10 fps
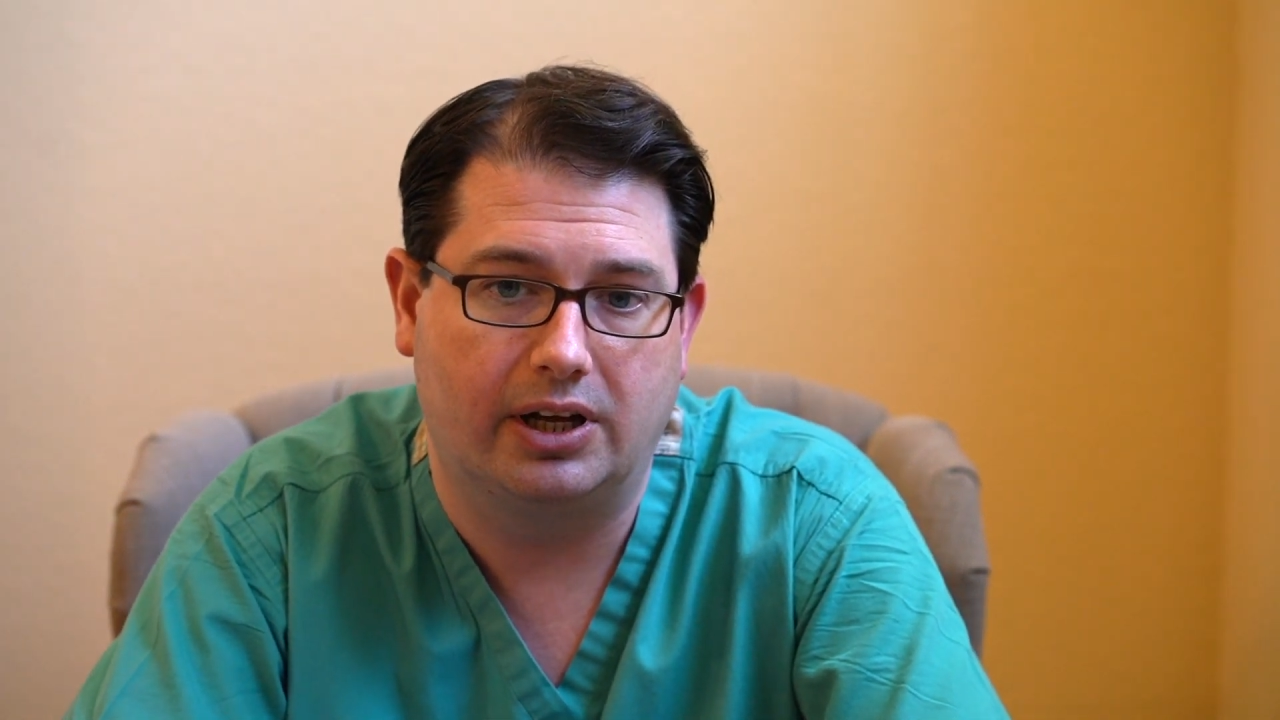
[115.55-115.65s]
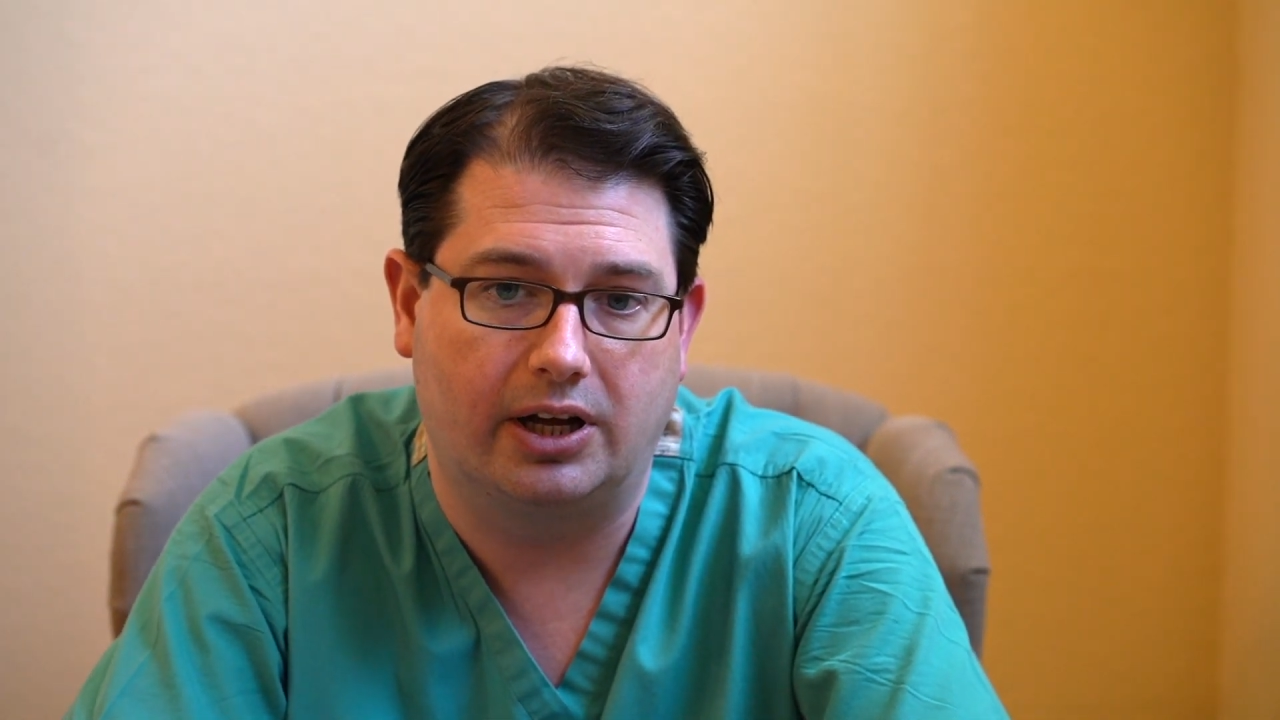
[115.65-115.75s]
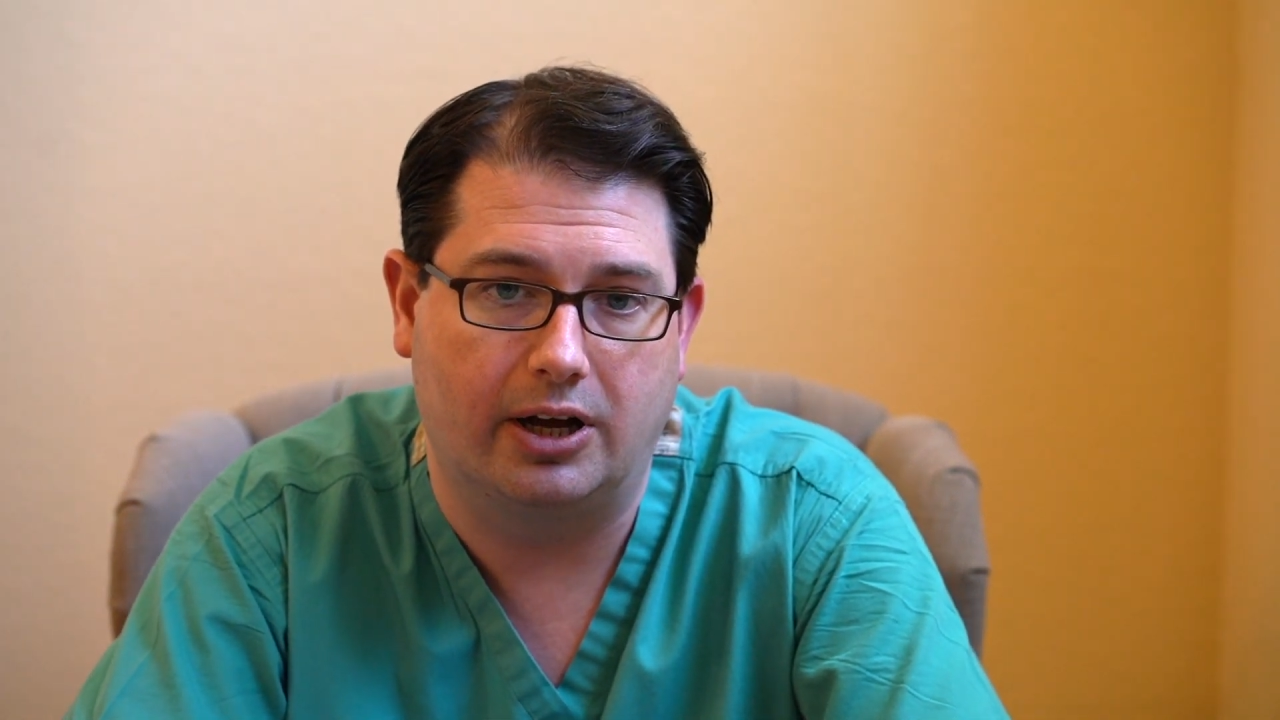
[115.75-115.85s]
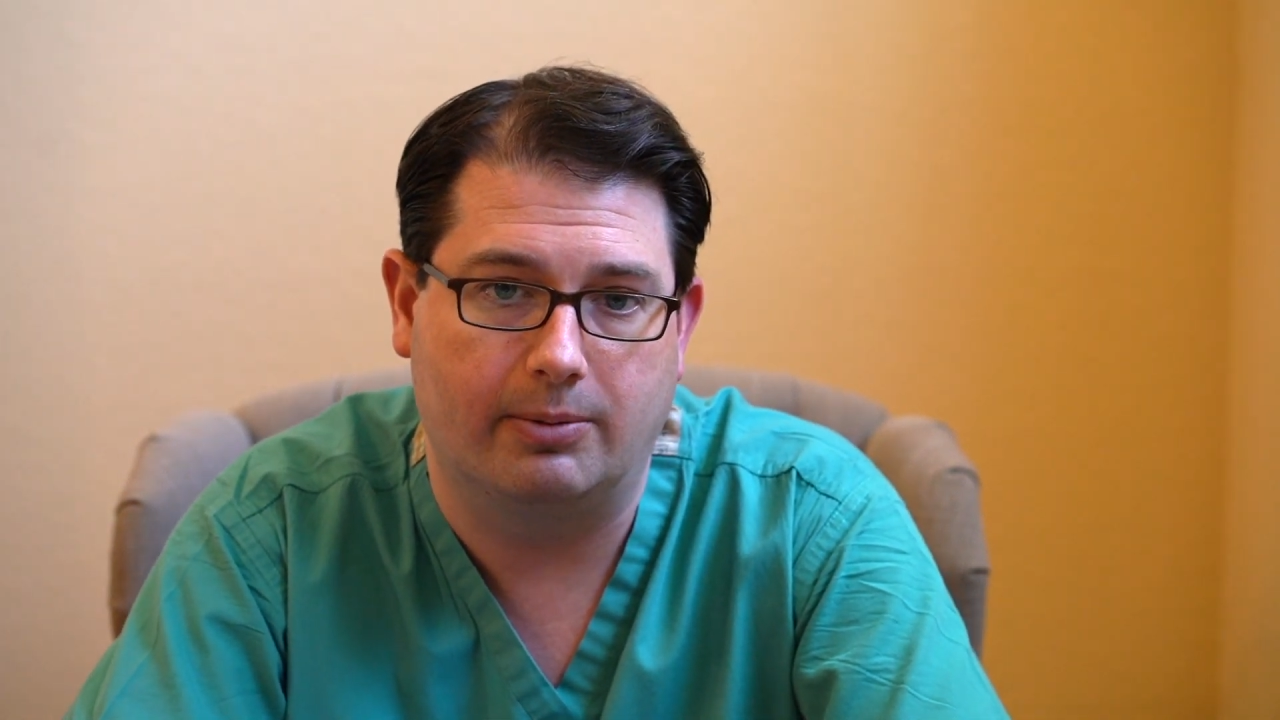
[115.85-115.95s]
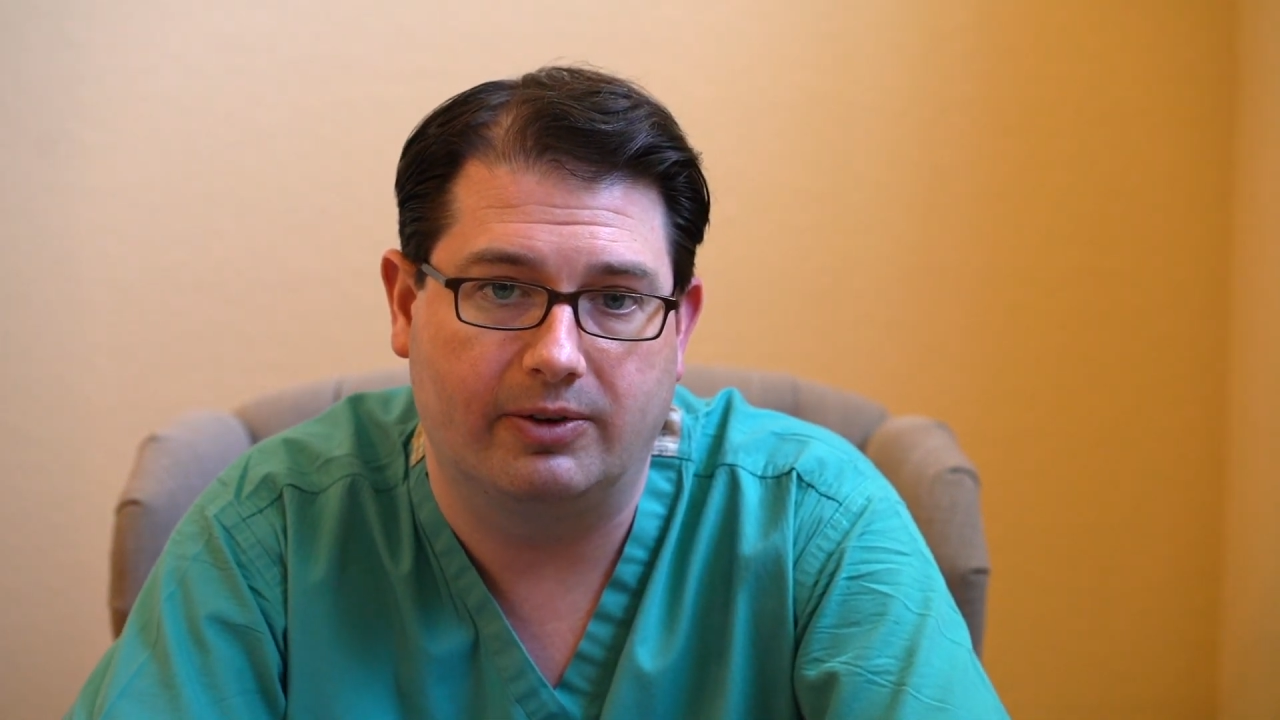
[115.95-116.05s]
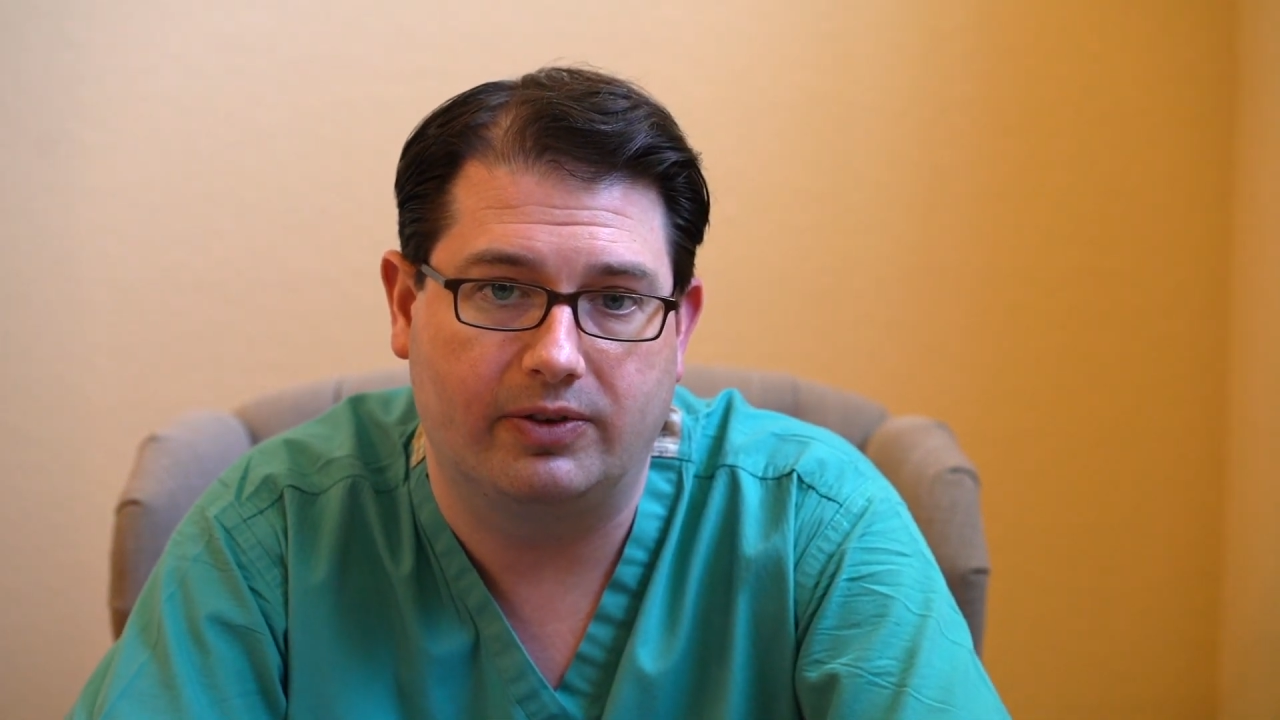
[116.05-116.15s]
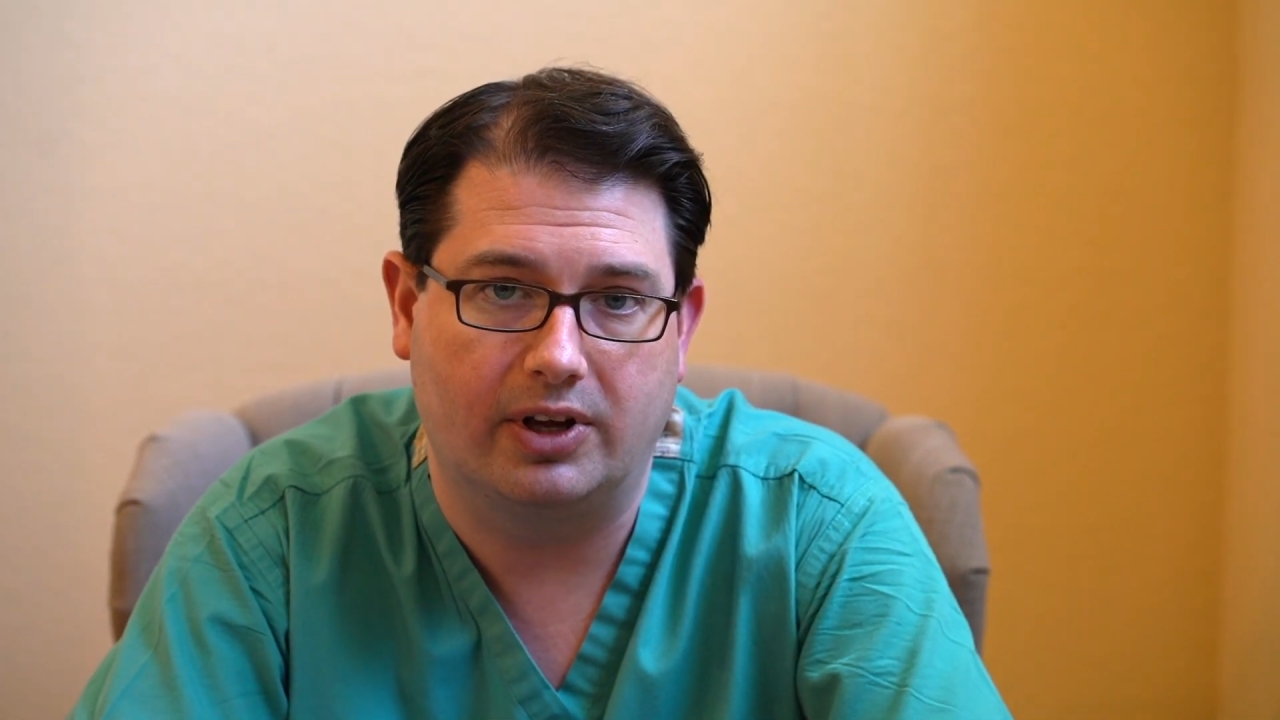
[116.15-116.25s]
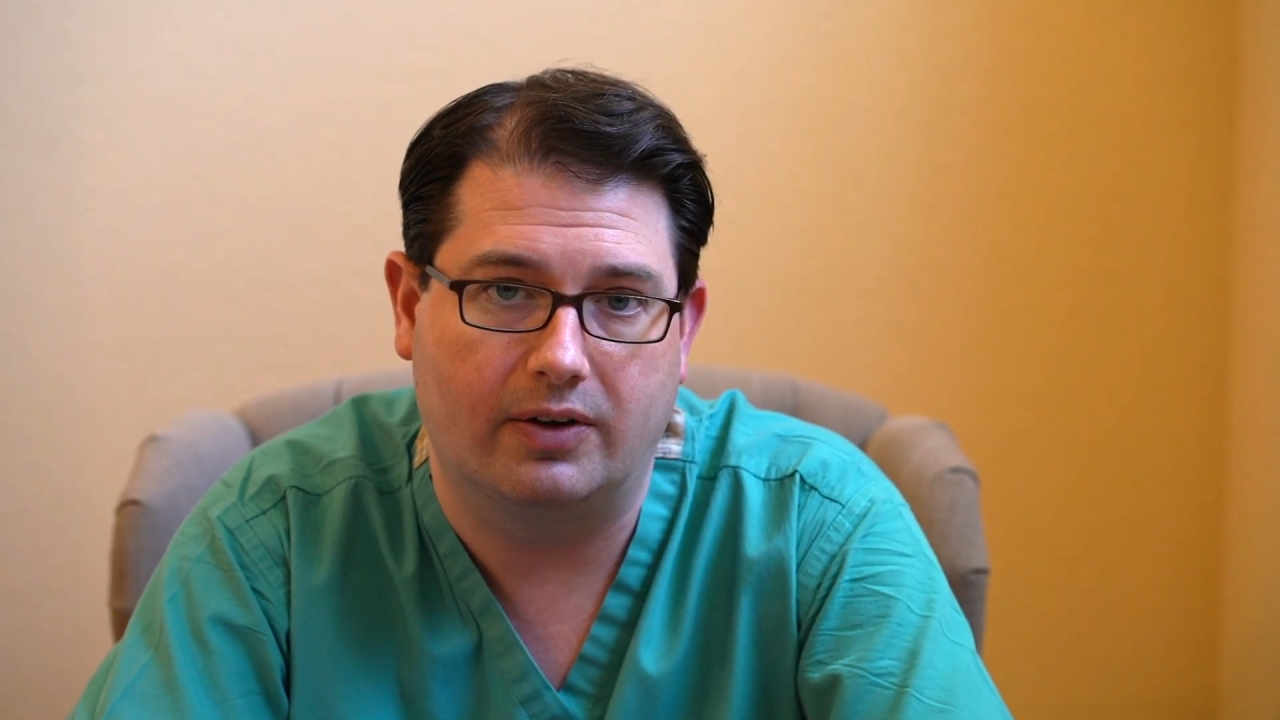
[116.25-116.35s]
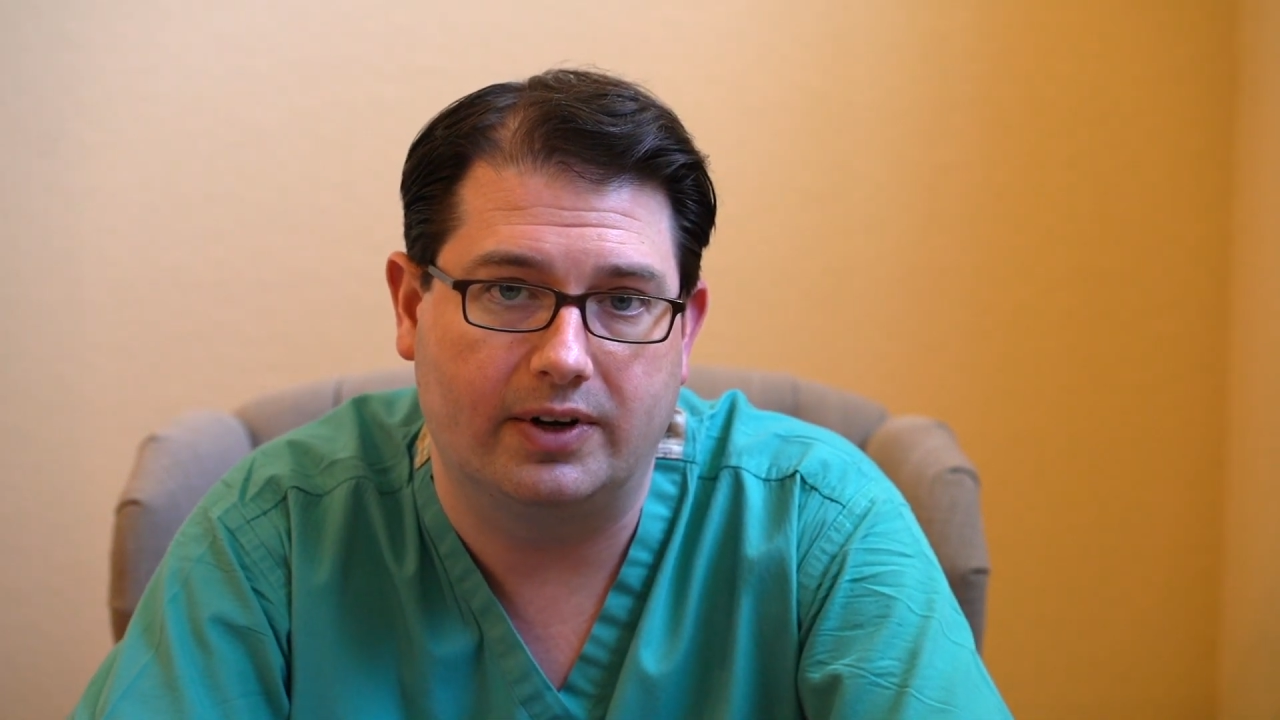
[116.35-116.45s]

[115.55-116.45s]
Um, if you have